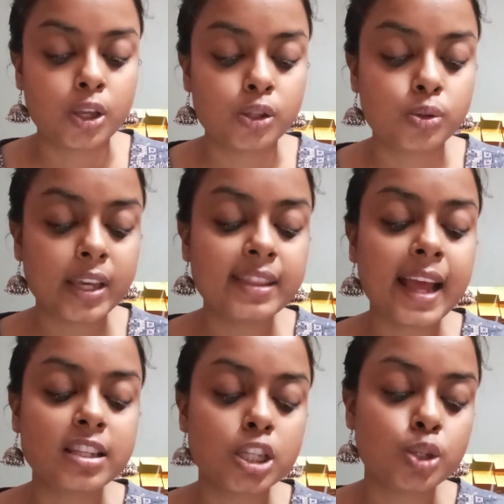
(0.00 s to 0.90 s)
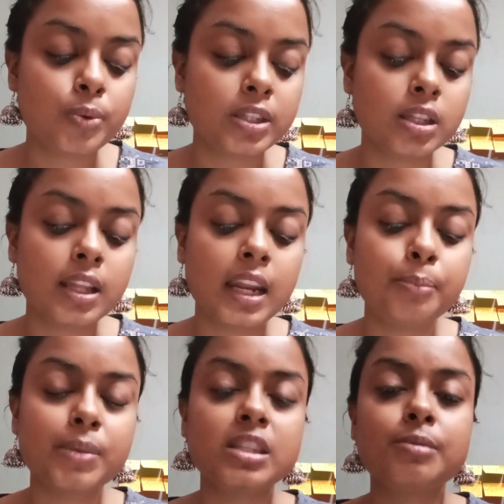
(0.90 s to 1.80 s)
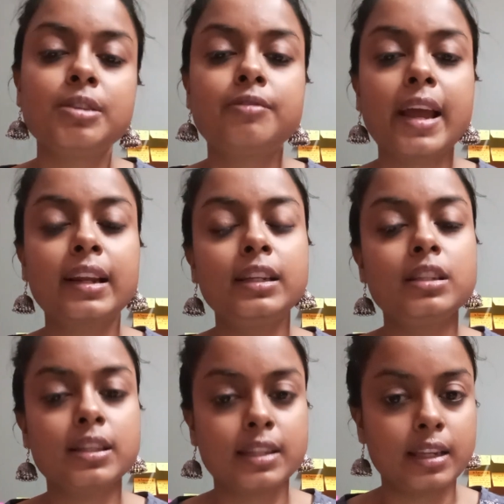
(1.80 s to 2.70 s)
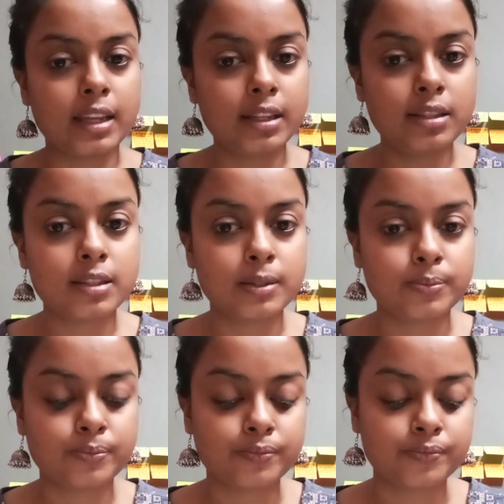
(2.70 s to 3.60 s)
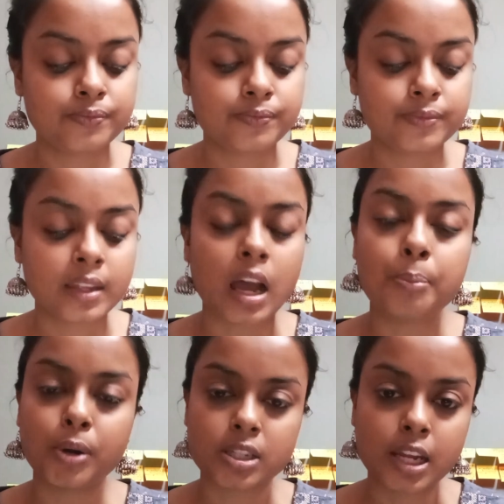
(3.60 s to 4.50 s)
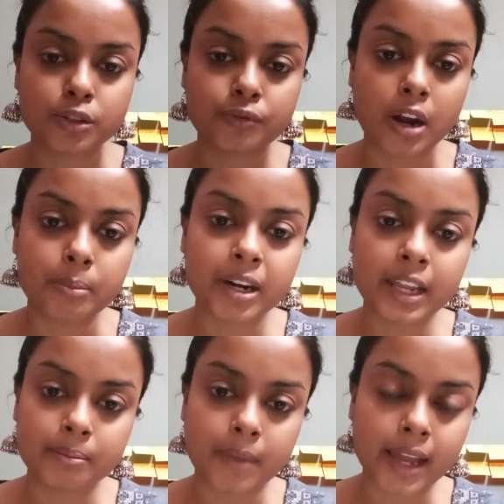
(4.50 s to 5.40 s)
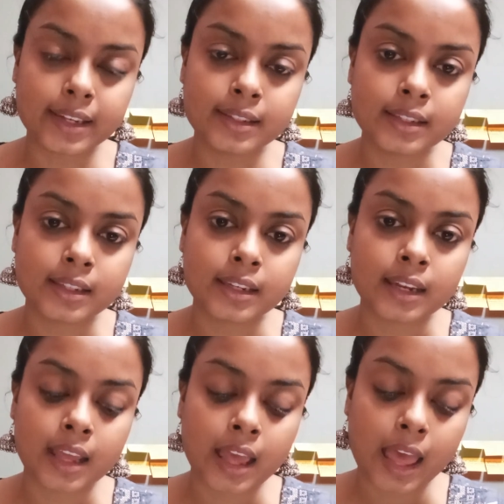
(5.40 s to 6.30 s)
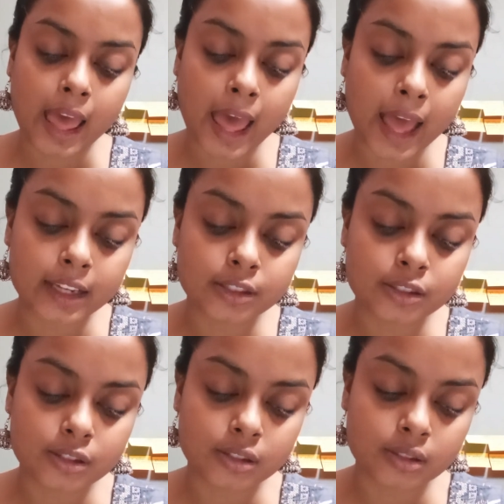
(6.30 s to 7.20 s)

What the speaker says: So in that situation, the name Benjamin Franklin designates a potato farmer in mine, and